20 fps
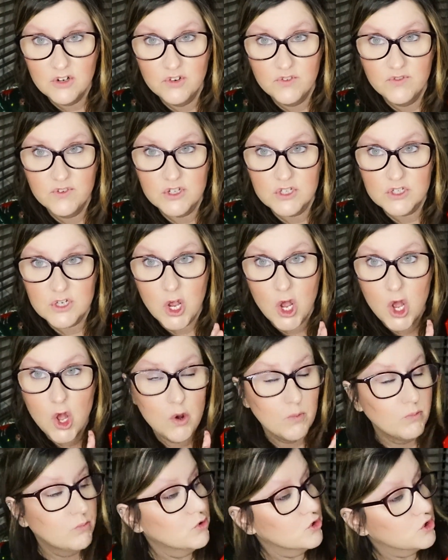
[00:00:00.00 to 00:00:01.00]
others
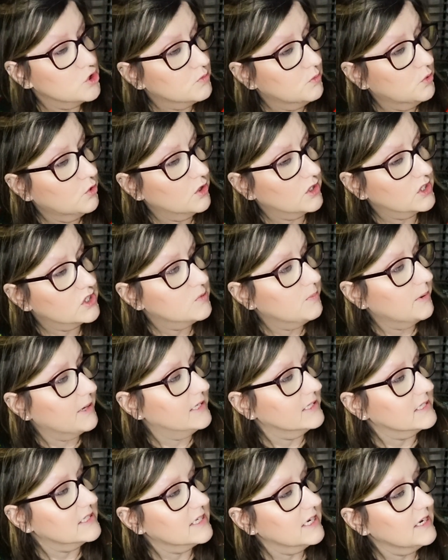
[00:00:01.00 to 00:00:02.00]
much more
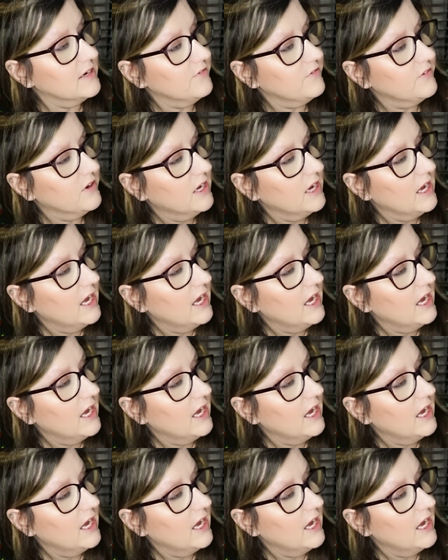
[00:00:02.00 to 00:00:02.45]
expensive.